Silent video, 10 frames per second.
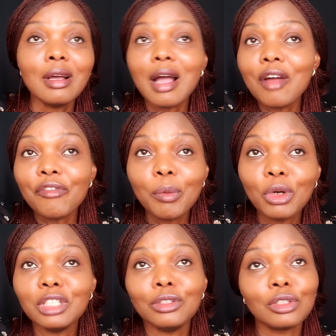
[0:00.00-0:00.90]
Every
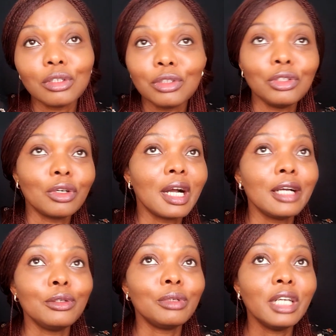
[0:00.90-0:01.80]
morning you turn on your car,
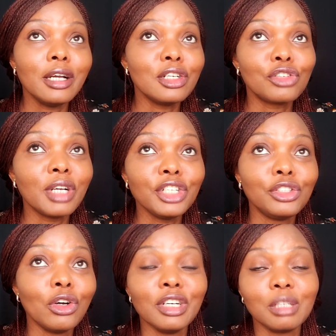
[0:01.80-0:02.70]
you hear a strange
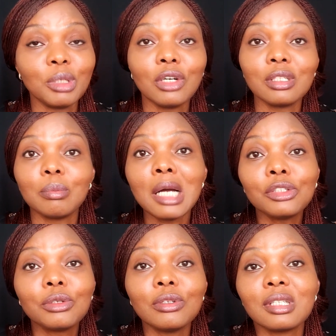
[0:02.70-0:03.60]
noise because
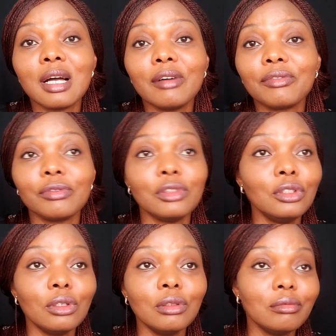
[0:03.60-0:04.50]
bad roads have, you
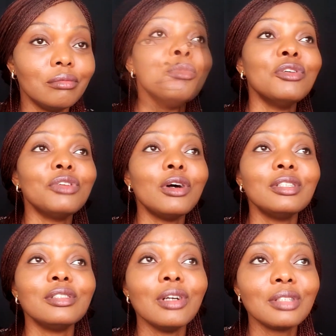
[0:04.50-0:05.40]
know, moved all
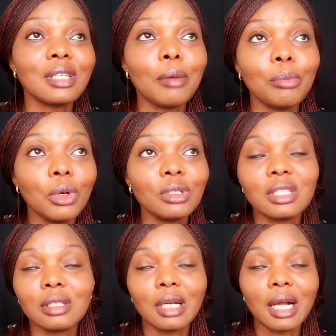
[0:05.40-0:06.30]
the nuts and bolts
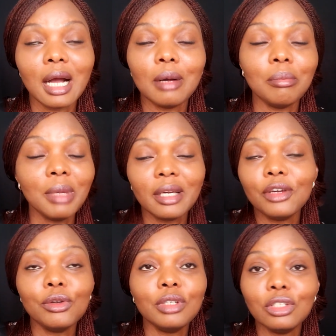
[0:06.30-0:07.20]
in the car,
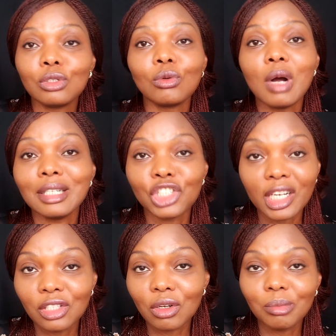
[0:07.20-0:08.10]
making you need to go and
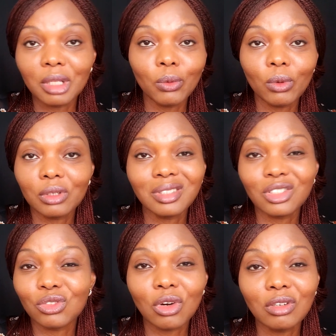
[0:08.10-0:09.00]
check something, what
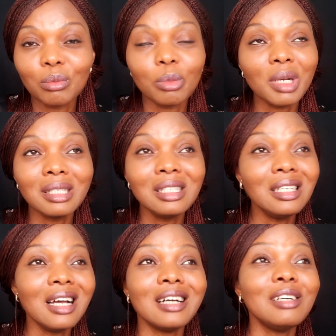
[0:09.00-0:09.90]
is wrong. But
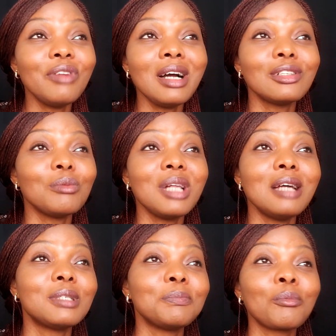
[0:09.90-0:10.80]
here, in fact,
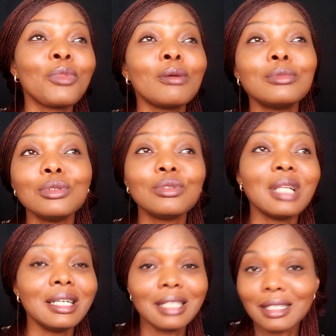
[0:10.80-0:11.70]
sometimes due to
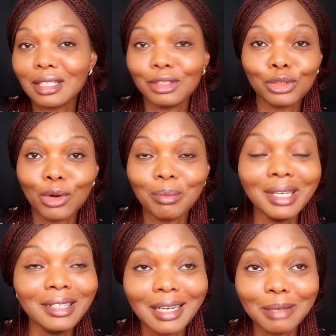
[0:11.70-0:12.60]
Niger syndrome,
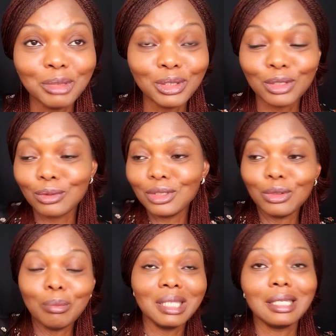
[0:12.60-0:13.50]
I'm used to, you
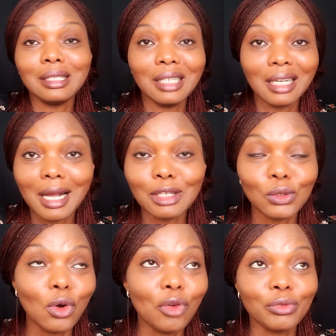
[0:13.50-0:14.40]
know, maintaining a car
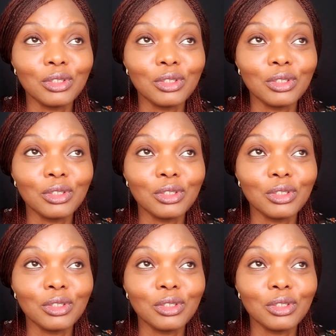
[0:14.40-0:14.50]
so often.